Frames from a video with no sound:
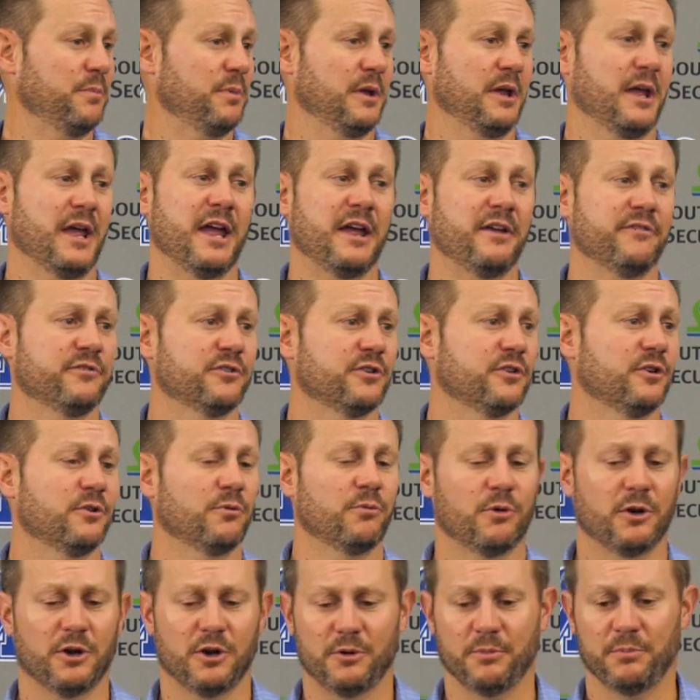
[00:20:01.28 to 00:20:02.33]
be behavior,
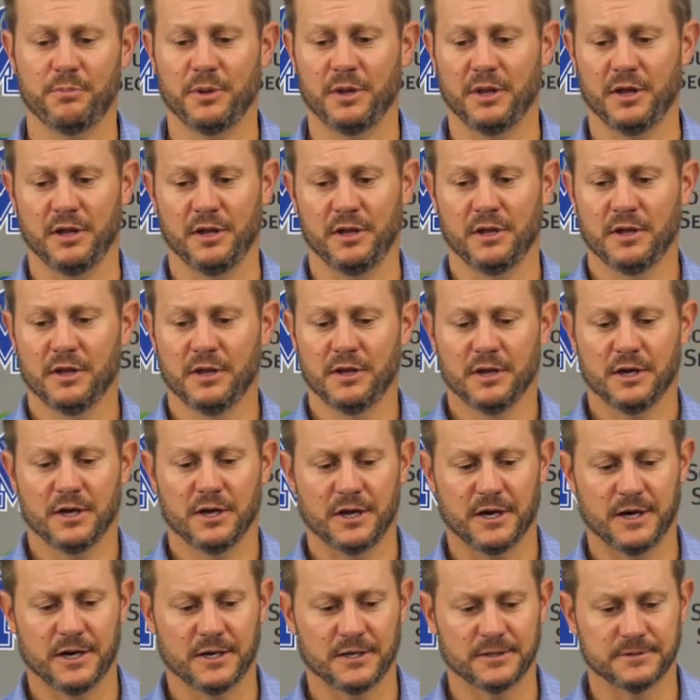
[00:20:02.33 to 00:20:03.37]
whether it be
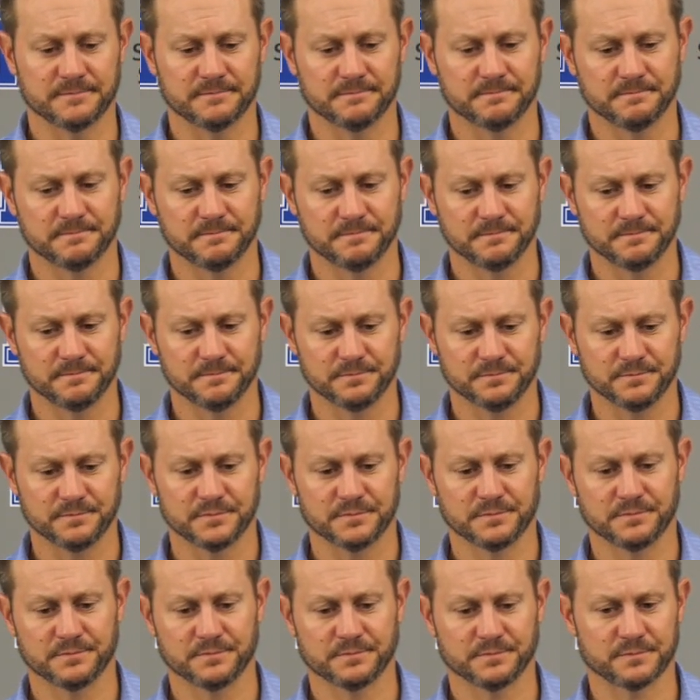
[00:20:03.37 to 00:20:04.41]
um,
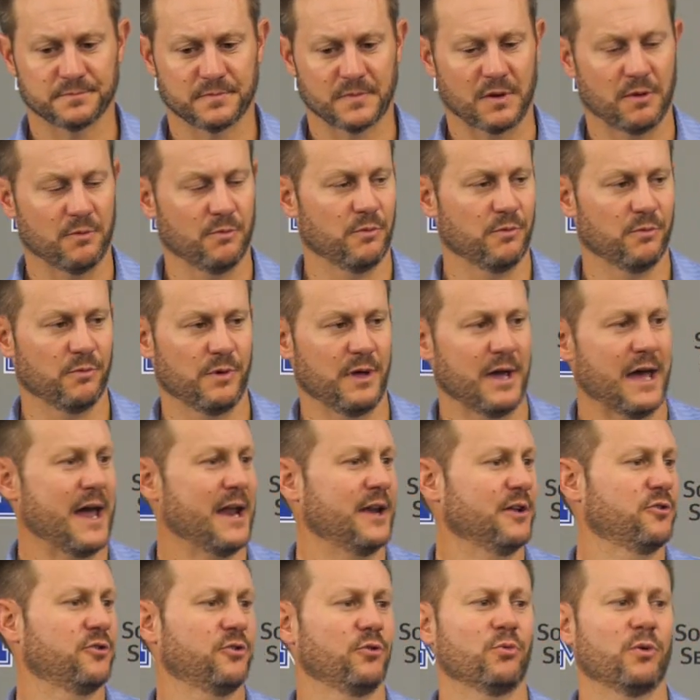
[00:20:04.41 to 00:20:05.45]

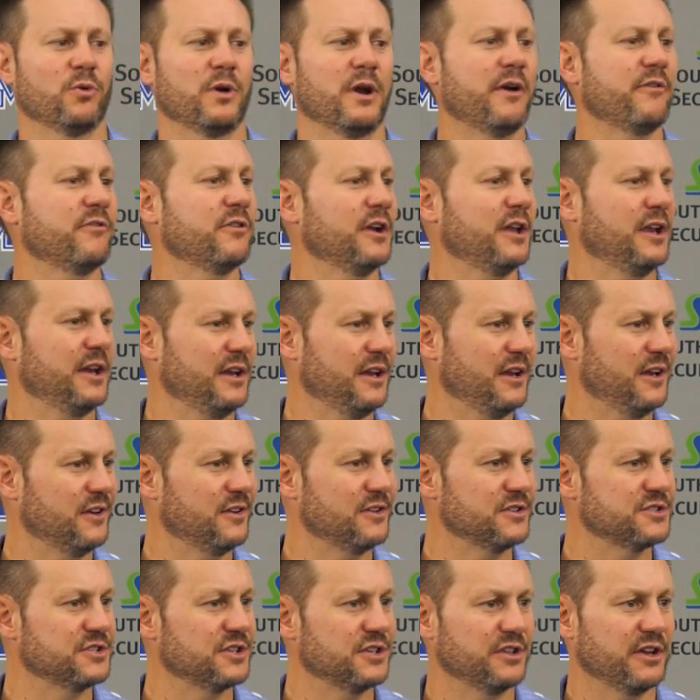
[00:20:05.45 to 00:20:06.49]
attitude, whatever he needed
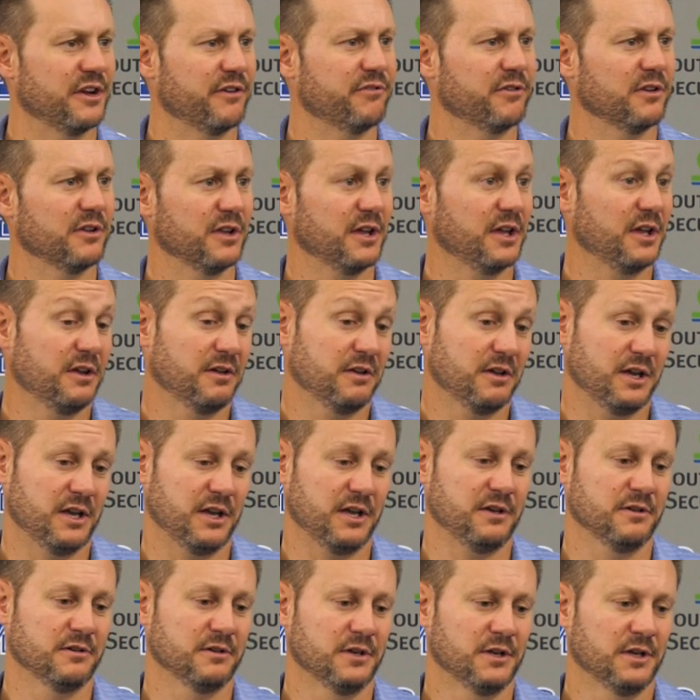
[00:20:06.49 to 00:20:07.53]
to see differently,
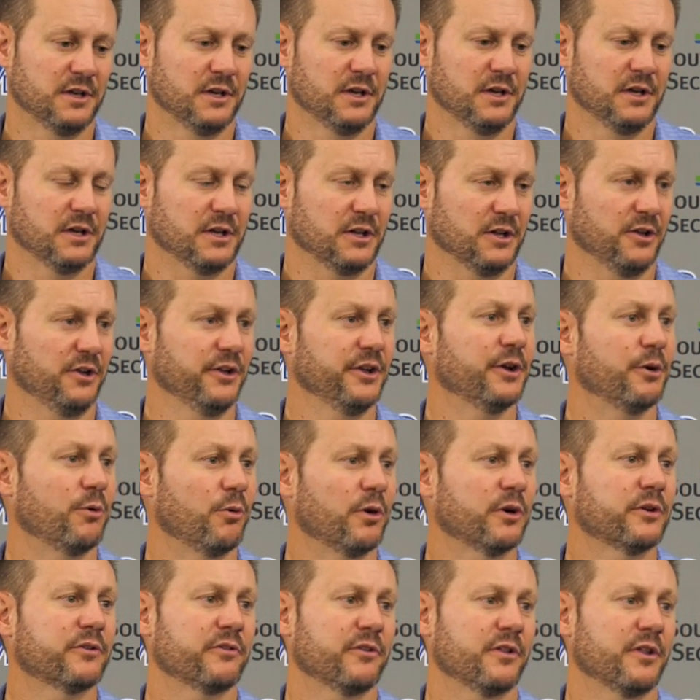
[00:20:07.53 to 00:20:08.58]
and clearly it
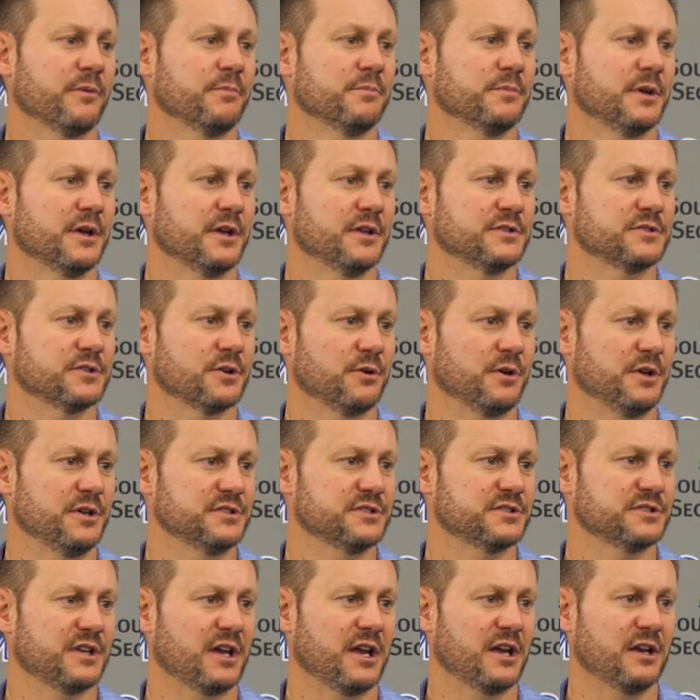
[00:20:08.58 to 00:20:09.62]
worked for them. And so
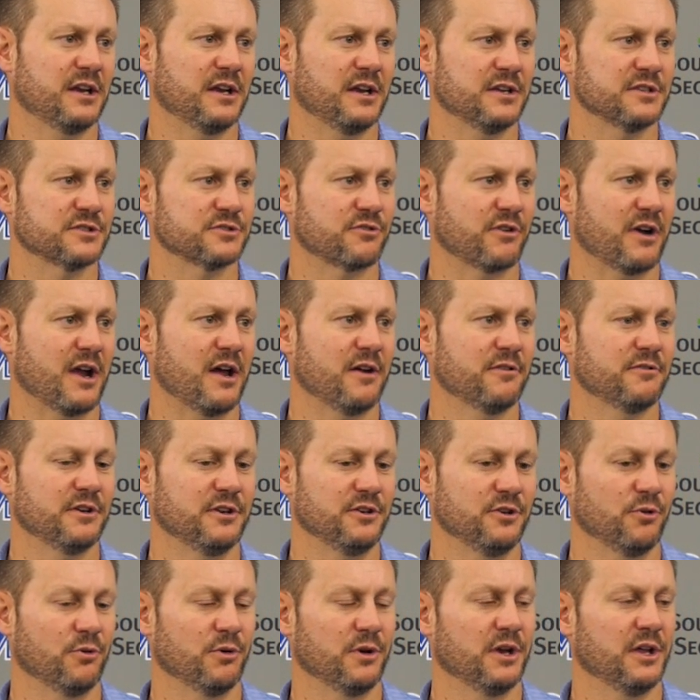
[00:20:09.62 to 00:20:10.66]
he's standing his ground
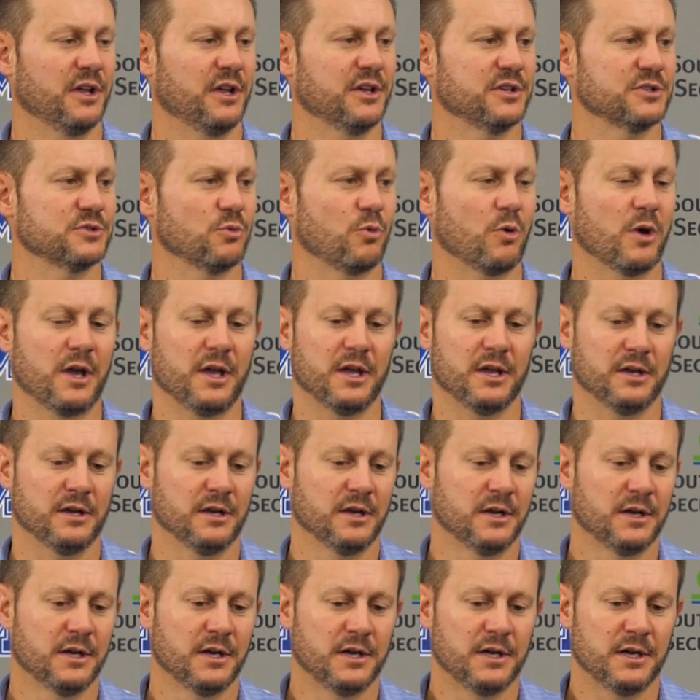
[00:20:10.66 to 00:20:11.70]
and doing it his way. And
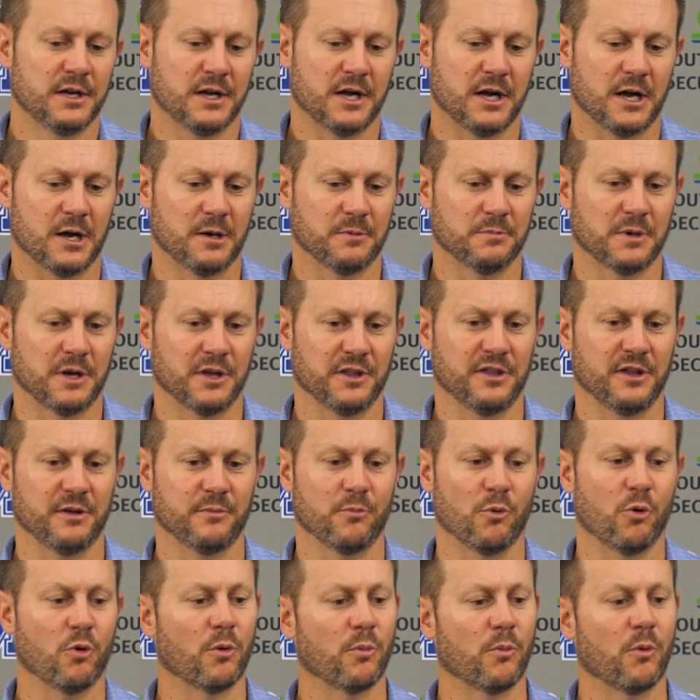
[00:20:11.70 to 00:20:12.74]
um, I think
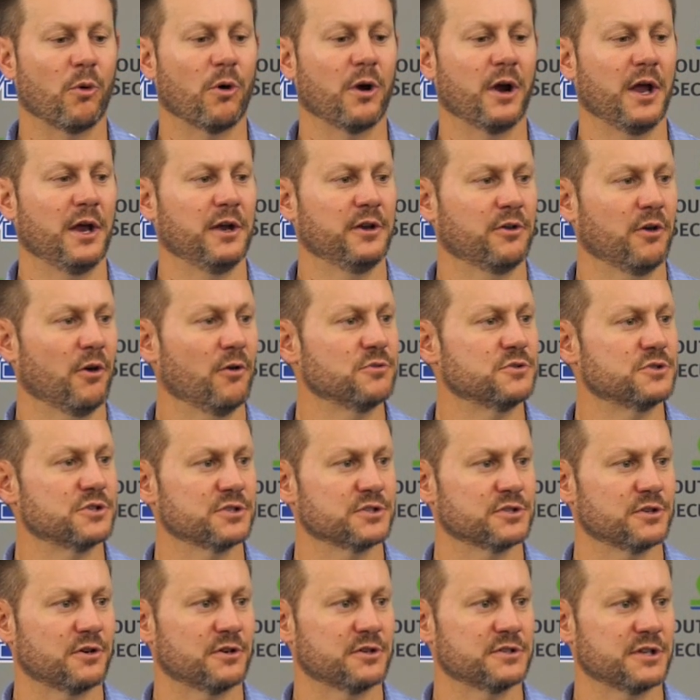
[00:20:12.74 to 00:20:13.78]
more and more head
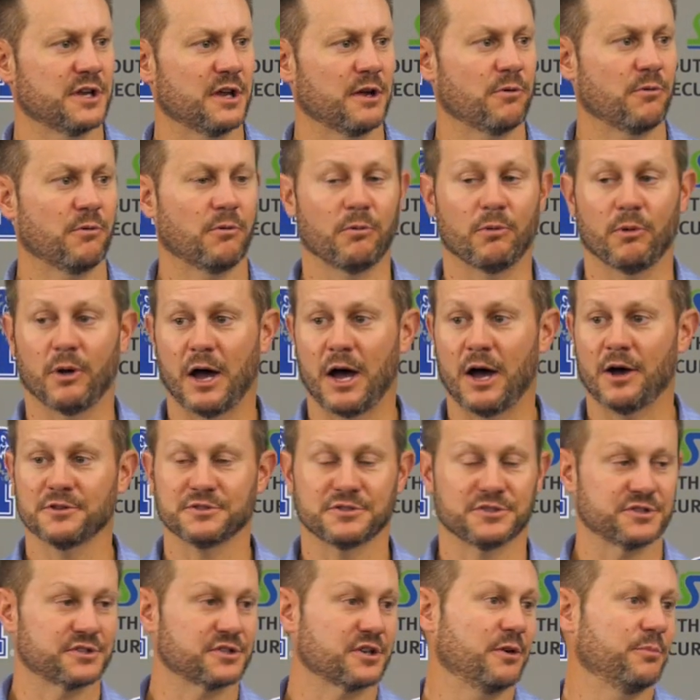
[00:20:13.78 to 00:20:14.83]
coaches are saying, well, how
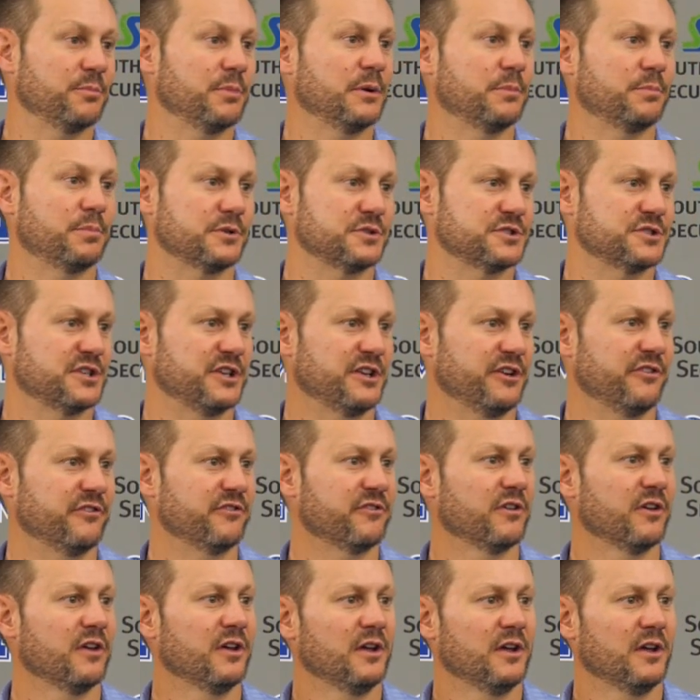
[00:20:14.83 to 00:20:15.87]
is this going to be perceived